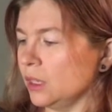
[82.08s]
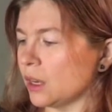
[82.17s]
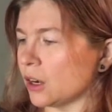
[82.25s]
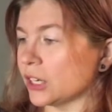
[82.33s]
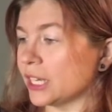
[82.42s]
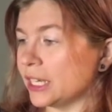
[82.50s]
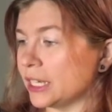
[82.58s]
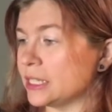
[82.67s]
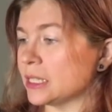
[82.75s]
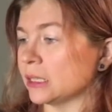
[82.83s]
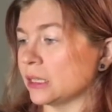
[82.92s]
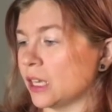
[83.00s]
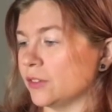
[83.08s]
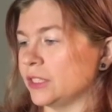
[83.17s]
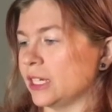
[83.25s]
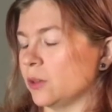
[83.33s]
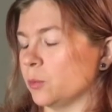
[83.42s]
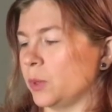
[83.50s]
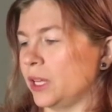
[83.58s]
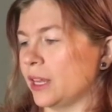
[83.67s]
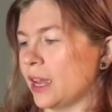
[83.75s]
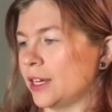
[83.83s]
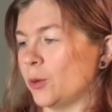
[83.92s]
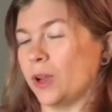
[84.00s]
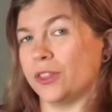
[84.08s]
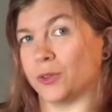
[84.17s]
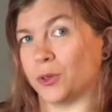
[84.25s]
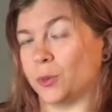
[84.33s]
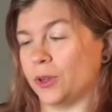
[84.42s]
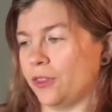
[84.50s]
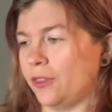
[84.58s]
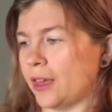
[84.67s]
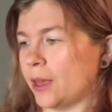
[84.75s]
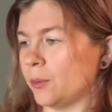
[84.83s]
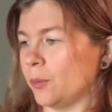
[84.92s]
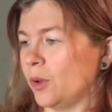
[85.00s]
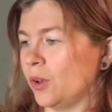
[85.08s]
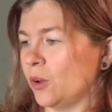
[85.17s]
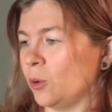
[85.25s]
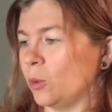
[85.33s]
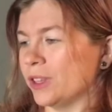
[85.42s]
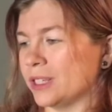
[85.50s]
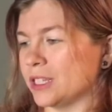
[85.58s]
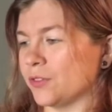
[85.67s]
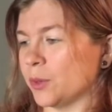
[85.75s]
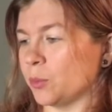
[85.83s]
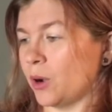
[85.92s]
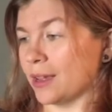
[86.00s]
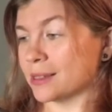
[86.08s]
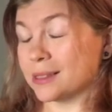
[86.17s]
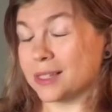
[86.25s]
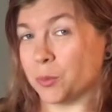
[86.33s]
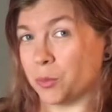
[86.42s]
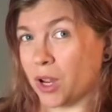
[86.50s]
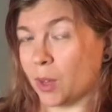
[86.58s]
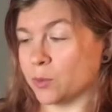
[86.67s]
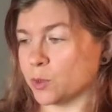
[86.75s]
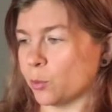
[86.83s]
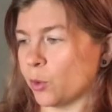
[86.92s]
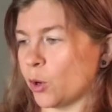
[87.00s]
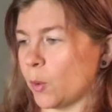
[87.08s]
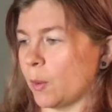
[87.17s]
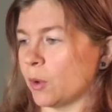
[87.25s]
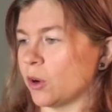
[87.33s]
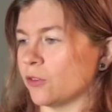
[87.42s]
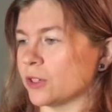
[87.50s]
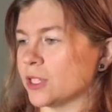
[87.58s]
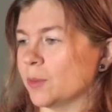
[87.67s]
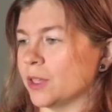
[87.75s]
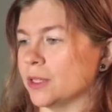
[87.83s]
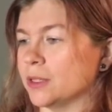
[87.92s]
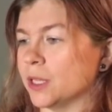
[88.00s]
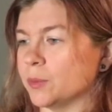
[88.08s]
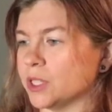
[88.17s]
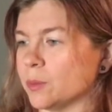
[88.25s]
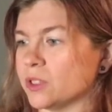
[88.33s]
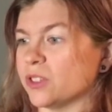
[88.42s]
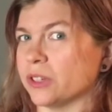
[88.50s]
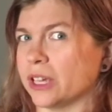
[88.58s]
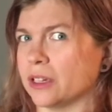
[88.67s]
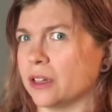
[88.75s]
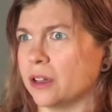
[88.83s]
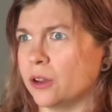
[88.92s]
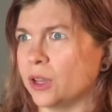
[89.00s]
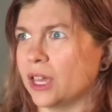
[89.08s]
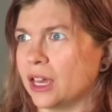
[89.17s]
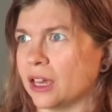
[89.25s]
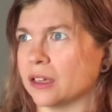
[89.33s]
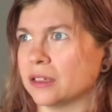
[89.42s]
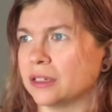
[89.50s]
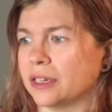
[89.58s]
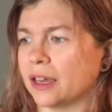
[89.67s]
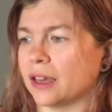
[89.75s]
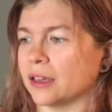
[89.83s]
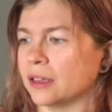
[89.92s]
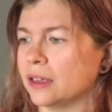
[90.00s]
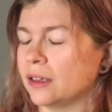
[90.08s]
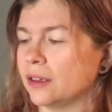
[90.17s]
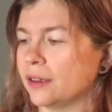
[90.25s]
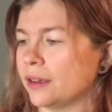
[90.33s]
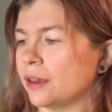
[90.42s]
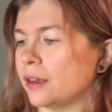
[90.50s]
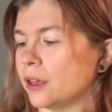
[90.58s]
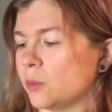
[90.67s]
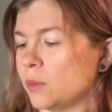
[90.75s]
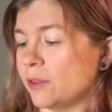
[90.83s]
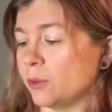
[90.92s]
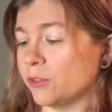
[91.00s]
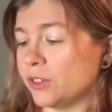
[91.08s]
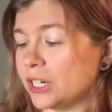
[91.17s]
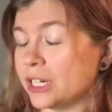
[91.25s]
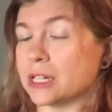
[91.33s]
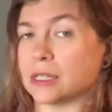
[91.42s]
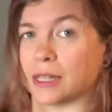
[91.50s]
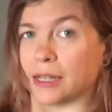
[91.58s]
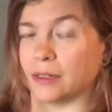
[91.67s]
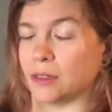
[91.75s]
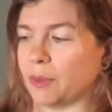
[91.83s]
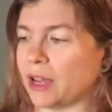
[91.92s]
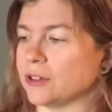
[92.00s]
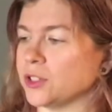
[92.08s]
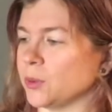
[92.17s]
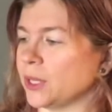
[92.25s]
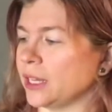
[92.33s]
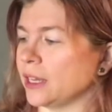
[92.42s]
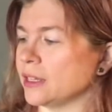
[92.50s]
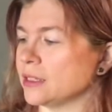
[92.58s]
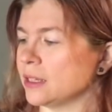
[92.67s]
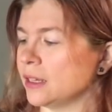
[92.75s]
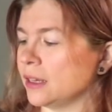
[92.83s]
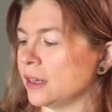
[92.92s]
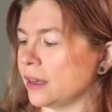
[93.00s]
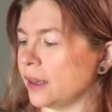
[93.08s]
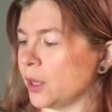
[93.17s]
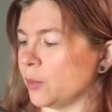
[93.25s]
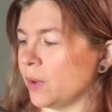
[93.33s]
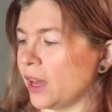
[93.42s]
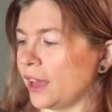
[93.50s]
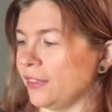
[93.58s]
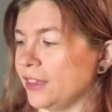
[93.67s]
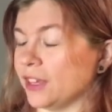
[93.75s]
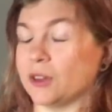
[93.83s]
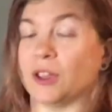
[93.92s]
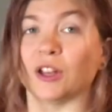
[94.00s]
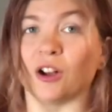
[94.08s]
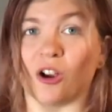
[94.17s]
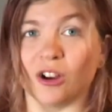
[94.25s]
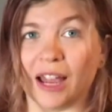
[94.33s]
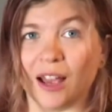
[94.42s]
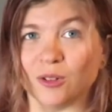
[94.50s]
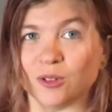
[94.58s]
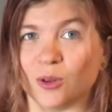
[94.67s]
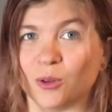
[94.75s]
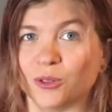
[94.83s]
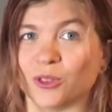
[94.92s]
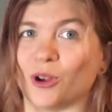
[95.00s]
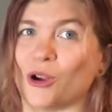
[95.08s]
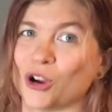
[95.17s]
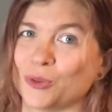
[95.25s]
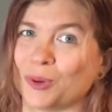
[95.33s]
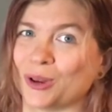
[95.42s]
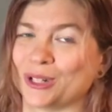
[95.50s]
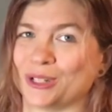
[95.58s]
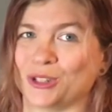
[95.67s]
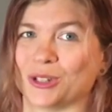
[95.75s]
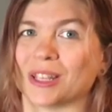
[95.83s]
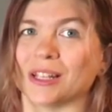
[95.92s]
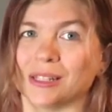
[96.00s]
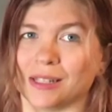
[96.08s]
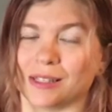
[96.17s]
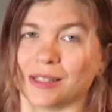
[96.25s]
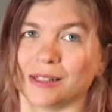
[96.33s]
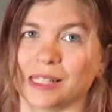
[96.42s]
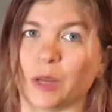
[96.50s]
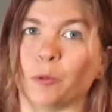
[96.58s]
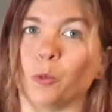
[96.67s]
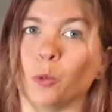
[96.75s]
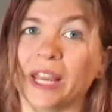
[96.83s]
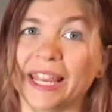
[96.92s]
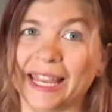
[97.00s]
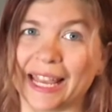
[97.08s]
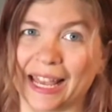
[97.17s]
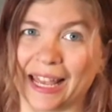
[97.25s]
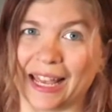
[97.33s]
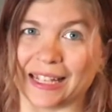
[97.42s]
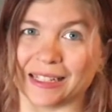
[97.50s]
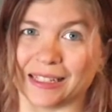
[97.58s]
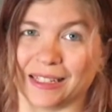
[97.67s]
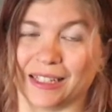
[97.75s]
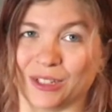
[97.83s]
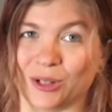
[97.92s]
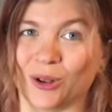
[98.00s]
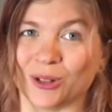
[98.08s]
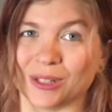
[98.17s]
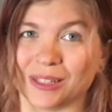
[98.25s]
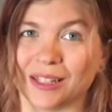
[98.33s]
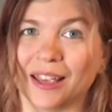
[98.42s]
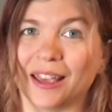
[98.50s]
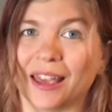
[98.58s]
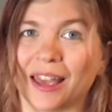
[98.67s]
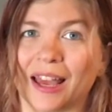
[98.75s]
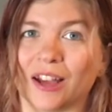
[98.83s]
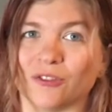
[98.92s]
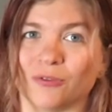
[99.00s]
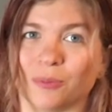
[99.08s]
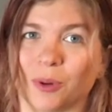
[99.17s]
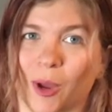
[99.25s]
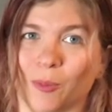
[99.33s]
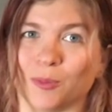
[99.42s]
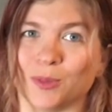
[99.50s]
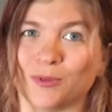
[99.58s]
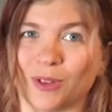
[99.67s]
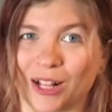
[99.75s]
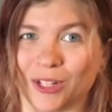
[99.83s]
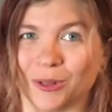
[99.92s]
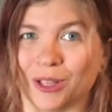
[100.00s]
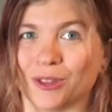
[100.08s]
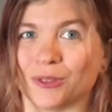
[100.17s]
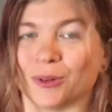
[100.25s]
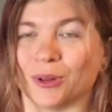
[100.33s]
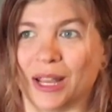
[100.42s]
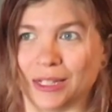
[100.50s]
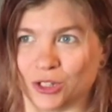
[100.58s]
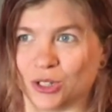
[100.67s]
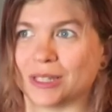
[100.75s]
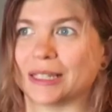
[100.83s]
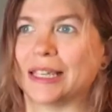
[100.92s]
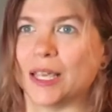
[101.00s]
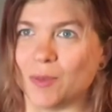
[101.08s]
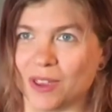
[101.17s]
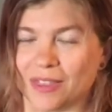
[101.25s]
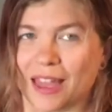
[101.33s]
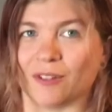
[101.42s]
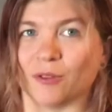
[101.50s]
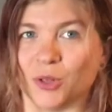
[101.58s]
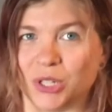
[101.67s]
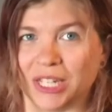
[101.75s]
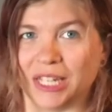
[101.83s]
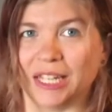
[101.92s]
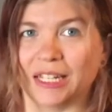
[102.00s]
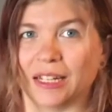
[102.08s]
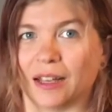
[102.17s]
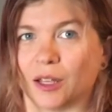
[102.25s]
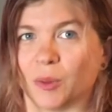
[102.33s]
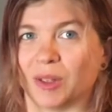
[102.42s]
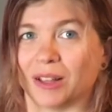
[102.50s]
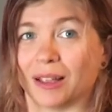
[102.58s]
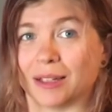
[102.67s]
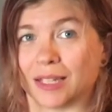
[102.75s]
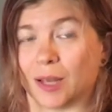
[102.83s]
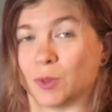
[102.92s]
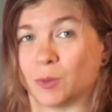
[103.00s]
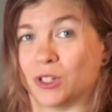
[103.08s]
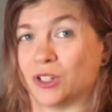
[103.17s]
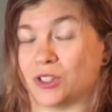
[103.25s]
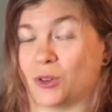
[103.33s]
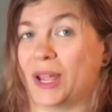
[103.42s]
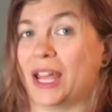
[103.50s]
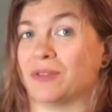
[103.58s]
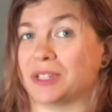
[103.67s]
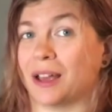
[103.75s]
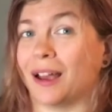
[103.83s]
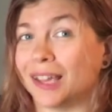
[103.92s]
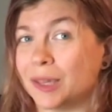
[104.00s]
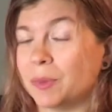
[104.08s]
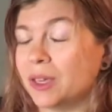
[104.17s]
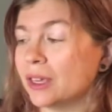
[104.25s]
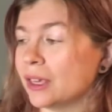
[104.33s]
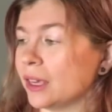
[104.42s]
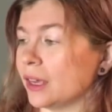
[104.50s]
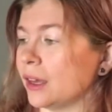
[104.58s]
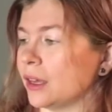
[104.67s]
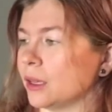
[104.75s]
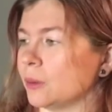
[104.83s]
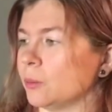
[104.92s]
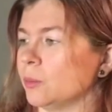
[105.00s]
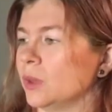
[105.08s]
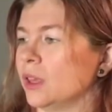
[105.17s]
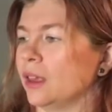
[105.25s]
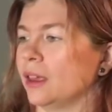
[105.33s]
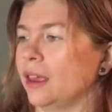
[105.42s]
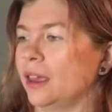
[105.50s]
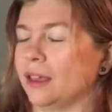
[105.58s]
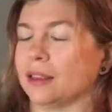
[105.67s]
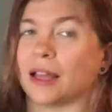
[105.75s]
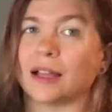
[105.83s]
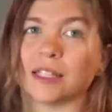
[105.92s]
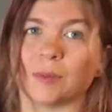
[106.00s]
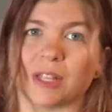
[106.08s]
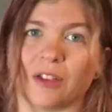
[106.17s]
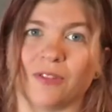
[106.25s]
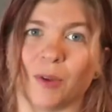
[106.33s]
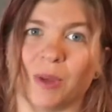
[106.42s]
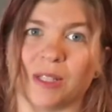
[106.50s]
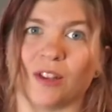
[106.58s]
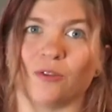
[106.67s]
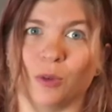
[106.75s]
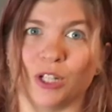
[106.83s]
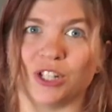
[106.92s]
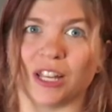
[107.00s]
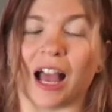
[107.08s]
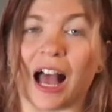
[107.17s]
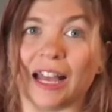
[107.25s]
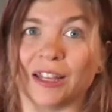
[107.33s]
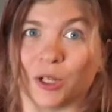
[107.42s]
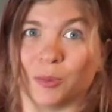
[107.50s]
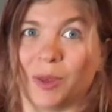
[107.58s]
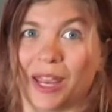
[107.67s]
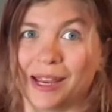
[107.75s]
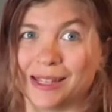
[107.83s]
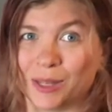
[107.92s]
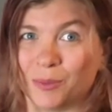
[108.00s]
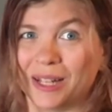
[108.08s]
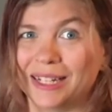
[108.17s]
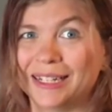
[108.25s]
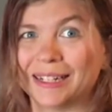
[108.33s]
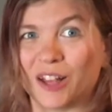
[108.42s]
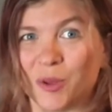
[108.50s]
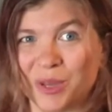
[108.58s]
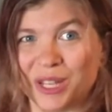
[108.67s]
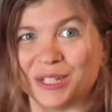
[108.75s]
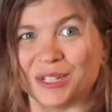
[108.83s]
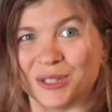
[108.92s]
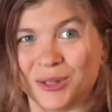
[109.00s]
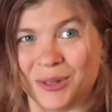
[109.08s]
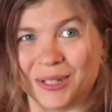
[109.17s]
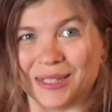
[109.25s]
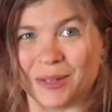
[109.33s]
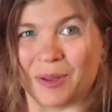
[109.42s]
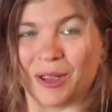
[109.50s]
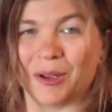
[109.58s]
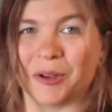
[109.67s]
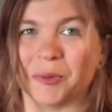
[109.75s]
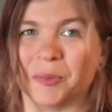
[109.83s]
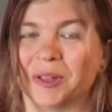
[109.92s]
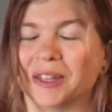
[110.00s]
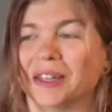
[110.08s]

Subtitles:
Our kids loved it. We kind of went through with them what the different processing problems were. We went over some of the symptoms and they're like, oh yeah. And we're very excited about doing it. I think in our household, the hard part is just consistency. We, as the adults, have problems following through and just keeping that routine. And a lot of times we just don't have time. A lot of times I found myself wishing I could pay somebody to come in and do this in my home.